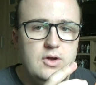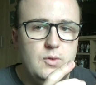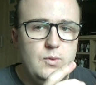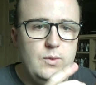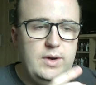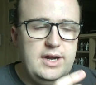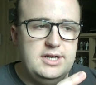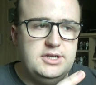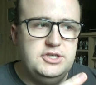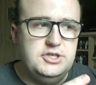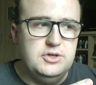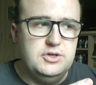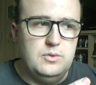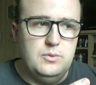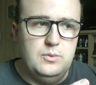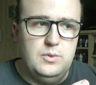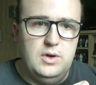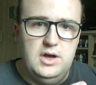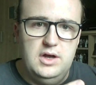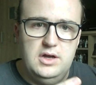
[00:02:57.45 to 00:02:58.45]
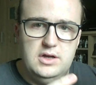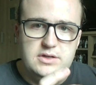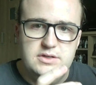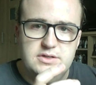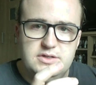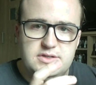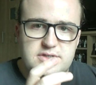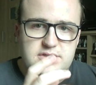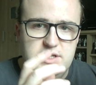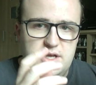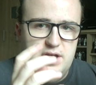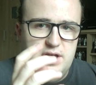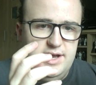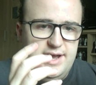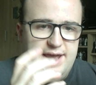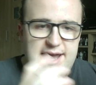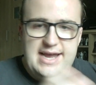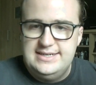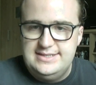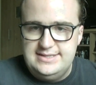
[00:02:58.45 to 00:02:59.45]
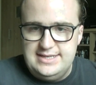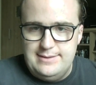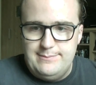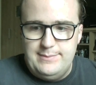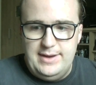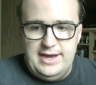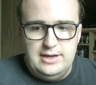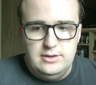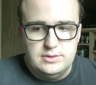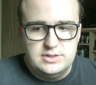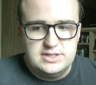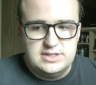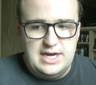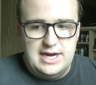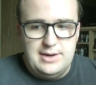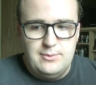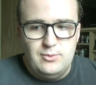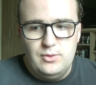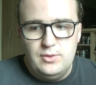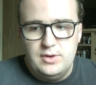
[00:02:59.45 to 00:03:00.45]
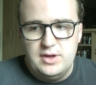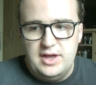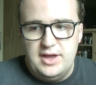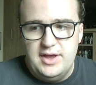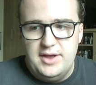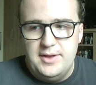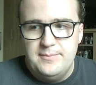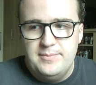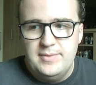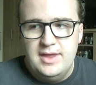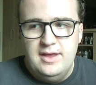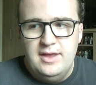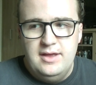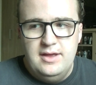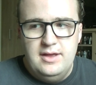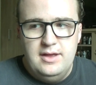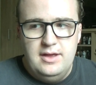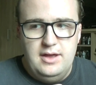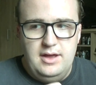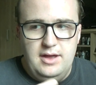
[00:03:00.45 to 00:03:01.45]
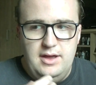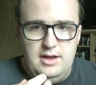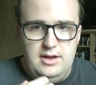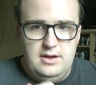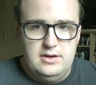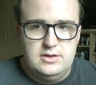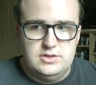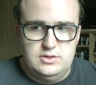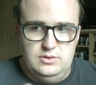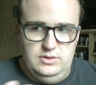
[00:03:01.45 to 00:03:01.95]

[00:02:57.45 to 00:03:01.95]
which was Heir to the Empire Luke Skywalker, because of